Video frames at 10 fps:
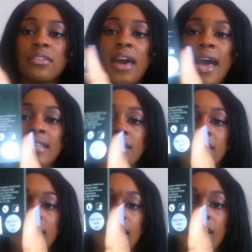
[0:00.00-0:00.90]
that.
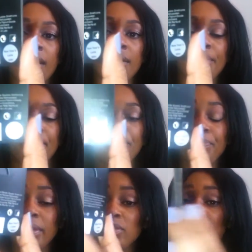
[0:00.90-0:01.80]

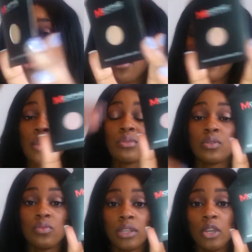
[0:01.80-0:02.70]
So I thought that
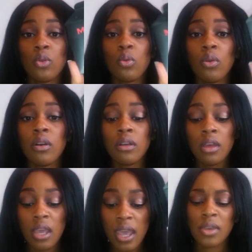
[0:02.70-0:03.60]
was really cool.
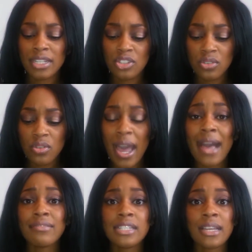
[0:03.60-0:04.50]
So I do
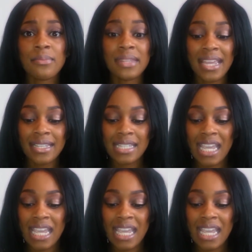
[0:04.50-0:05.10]
have some nicks